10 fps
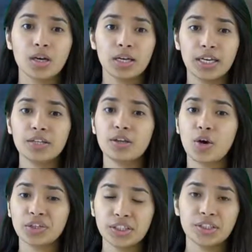In the
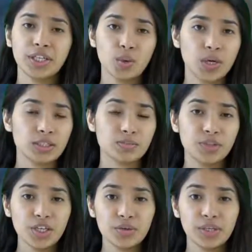ordinary quantum
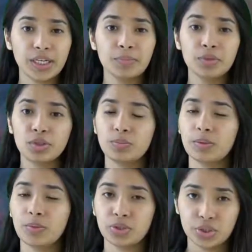theory,
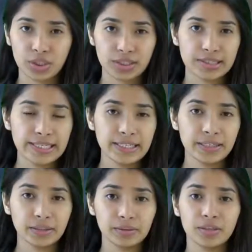superposition is
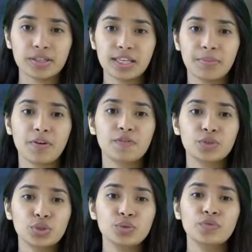linear. The sum of
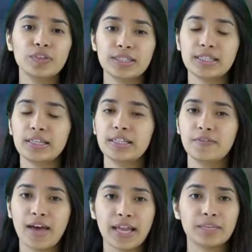two physically
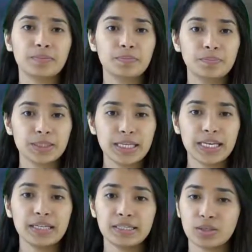valid
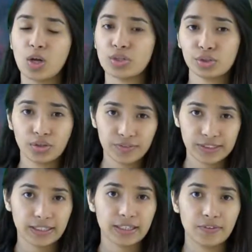states is also a
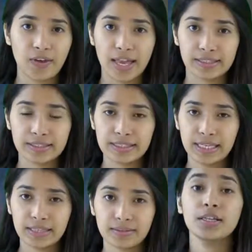physically valid
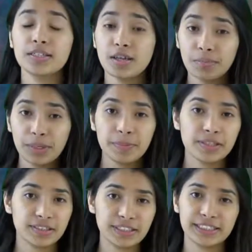state. Some people
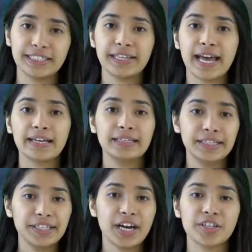suggested that
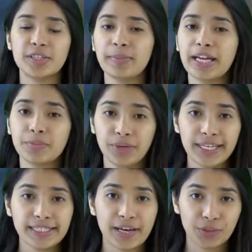linearity might
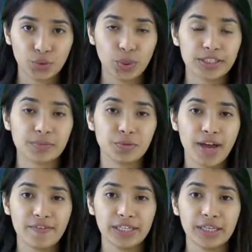break down in quantum
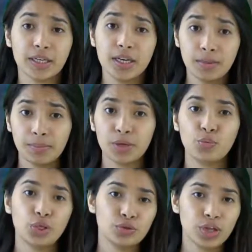gravity, but
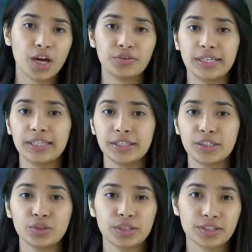we do not really
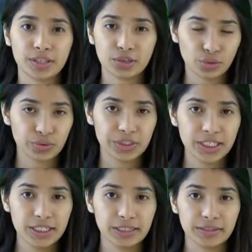need to discuss those
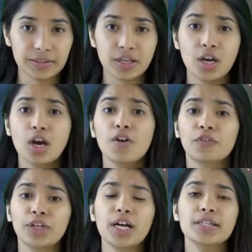details.
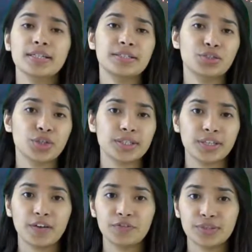For us, it's just
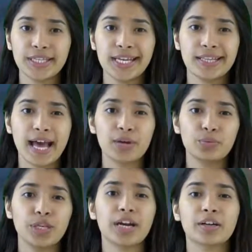enough to say that
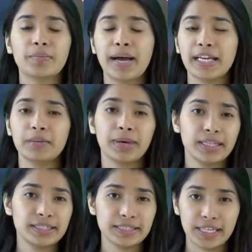we are combining
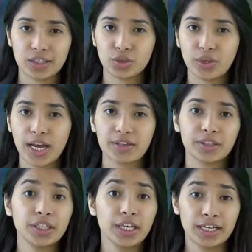many states
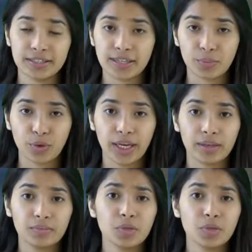together in some way.